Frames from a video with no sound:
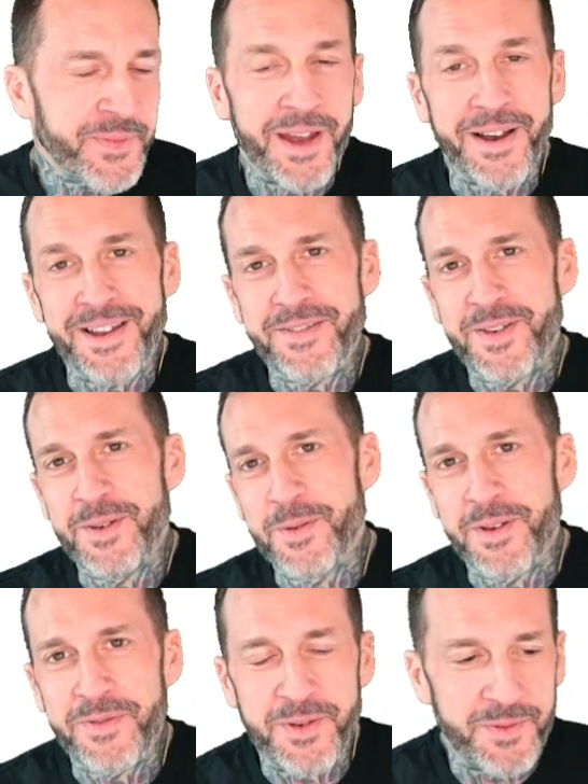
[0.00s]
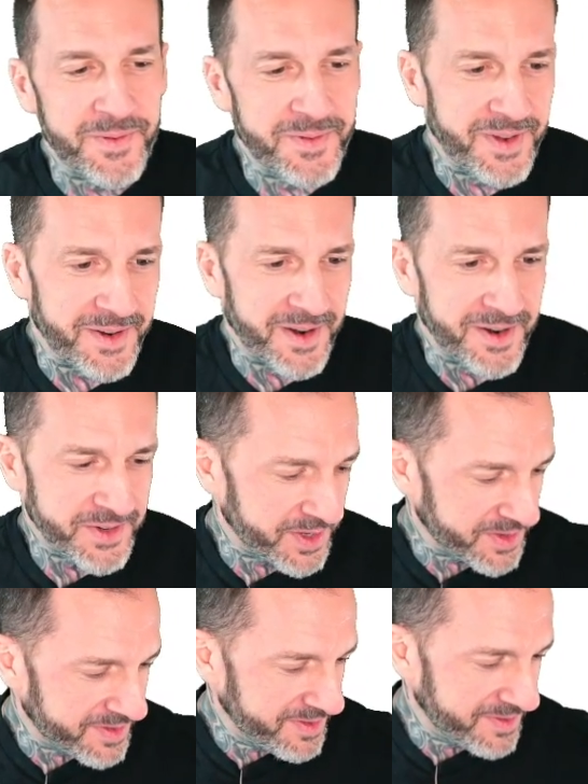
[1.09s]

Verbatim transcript: Uh, if you if you are, are just